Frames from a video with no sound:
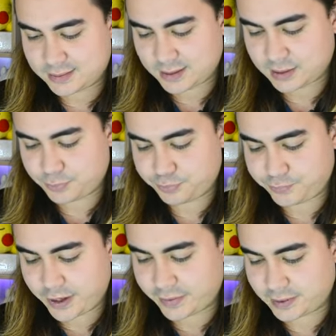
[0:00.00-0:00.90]
That's
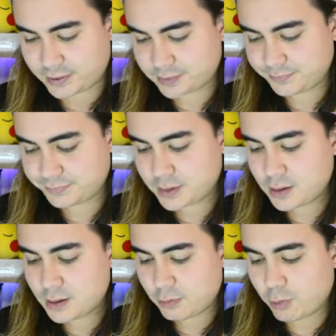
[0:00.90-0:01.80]
very nice.
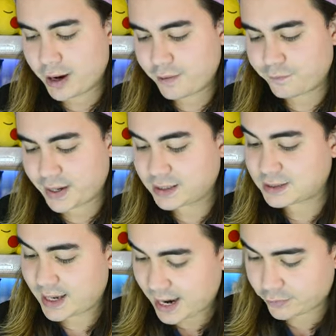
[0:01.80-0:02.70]

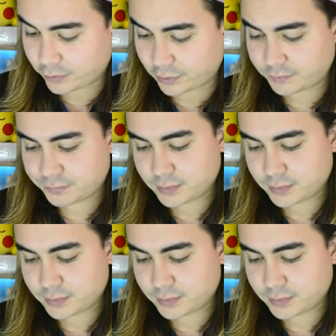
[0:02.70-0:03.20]
White-faced Heron.